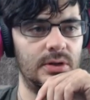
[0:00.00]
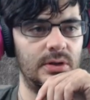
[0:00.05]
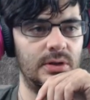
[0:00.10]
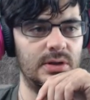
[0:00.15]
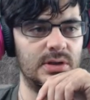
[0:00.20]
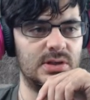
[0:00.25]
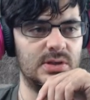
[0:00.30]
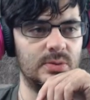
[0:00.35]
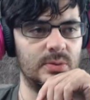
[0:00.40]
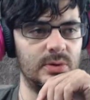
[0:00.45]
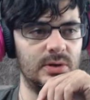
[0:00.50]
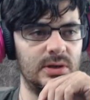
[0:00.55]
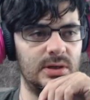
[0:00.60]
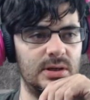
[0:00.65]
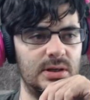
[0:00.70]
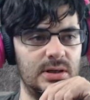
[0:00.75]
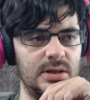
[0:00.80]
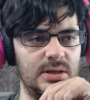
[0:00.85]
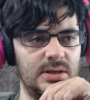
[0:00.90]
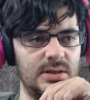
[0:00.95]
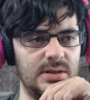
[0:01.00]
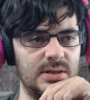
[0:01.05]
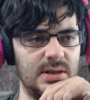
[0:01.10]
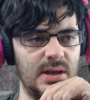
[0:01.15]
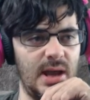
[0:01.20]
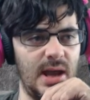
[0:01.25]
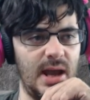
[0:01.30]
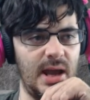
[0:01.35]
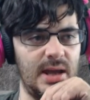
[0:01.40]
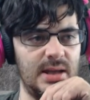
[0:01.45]
This one
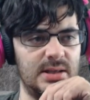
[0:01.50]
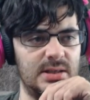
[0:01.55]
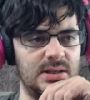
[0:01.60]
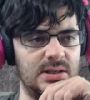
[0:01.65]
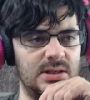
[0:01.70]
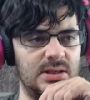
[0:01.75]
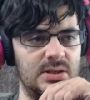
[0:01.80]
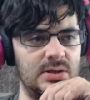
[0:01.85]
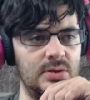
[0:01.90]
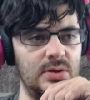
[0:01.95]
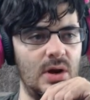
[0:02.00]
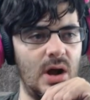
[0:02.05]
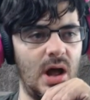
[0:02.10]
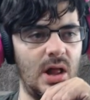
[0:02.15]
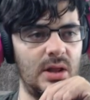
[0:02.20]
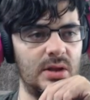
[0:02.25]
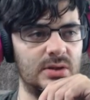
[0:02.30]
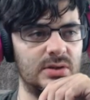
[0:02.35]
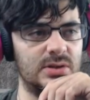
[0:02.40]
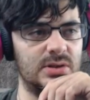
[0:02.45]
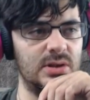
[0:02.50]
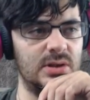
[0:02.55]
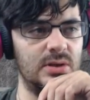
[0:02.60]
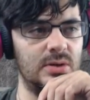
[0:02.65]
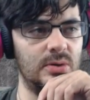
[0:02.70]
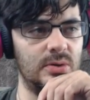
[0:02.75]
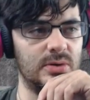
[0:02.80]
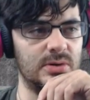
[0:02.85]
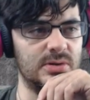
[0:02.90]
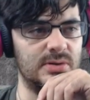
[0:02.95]
adds $2 to
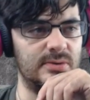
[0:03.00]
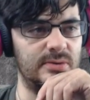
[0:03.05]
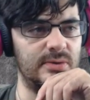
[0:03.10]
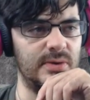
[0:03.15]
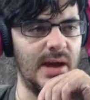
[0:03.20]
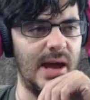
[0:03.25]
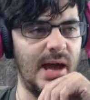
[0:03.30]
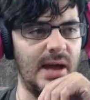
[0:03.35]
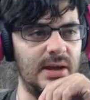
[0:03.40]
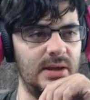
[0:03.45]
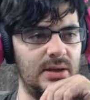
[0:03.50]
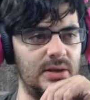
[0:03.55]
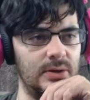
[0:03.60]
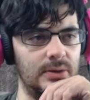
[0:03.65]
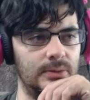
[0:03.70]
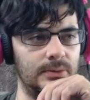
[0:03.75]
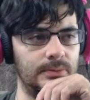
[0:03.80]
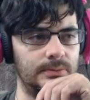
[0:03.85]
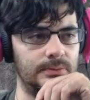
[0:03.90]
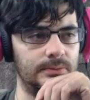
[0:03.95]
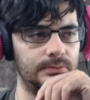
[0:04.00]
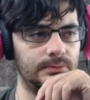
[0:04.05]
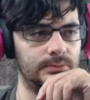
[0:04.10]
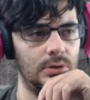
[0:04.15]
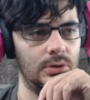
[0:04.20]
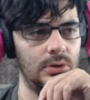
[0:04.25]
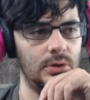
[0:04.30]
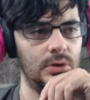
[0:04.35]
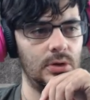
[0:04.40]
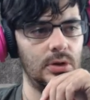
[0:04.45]
the ore's value.
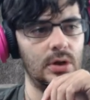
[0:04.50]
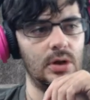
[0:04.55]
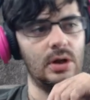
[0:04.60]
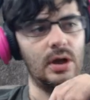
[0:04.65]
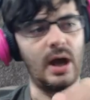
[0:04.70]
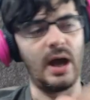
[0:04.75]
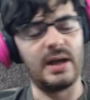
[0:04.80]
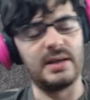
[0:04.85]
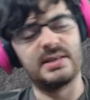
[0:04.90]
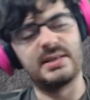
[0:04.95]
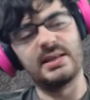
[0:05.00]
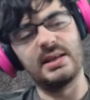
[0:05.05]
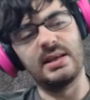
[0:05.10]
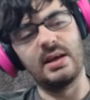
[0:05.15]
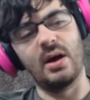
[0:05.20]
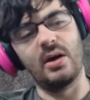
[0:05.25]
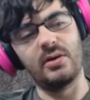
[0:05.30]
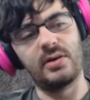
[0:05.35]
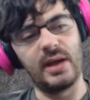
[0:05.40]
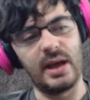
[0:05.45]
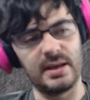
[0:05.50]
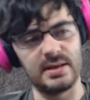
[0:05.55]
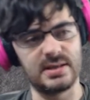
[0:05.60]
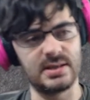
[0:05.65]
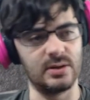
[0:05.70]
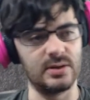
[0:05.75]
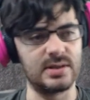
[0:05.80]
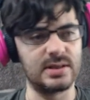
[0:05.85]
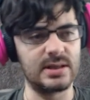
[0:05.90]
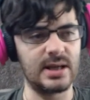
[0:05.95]
I see. Okay,
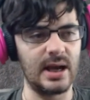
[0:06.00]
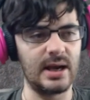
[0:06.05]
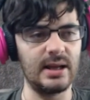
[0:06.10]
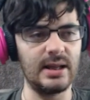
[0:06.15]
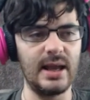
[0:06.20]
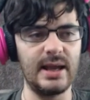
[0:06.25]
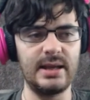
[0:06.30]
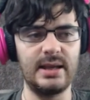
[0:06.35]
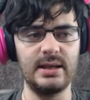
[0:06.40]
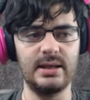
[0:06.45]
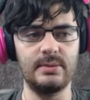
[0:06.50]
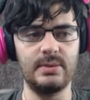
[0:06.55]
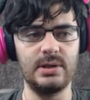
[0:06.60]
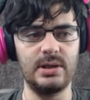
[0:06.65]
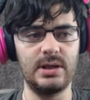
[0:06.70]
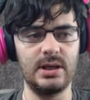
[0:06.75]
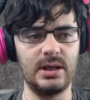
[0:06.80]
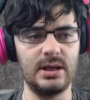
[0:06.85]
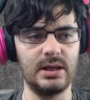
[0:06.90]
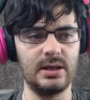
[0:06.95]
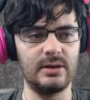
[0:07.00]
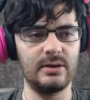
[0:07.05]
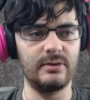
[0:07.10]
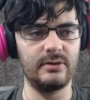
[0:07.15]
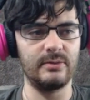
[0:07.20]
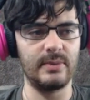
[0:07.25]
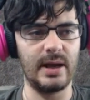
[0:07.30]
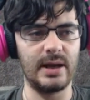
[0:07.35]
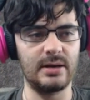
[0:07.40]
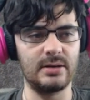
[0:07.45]
so it's kind of like in the beginning
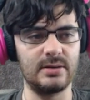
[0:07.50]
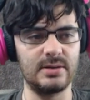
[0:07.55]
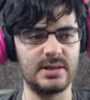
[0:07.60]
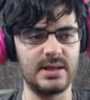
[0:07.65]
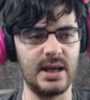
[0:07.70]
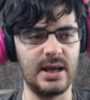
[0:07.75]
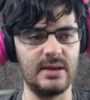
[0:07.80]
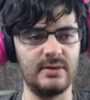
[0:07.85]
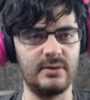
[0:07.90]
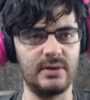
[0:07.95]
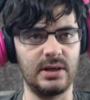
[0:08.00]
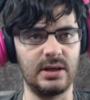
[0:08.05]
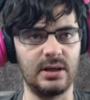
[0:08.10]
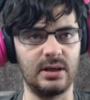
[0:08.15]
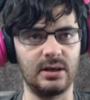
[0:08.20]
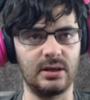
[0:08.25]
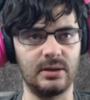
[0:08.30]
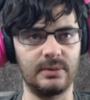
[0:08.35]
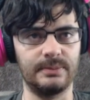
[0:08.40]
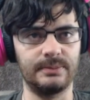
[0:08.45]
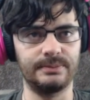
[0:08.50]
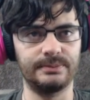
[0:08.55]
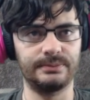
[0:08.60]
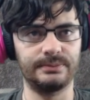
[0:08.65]
of Miner's Haven here,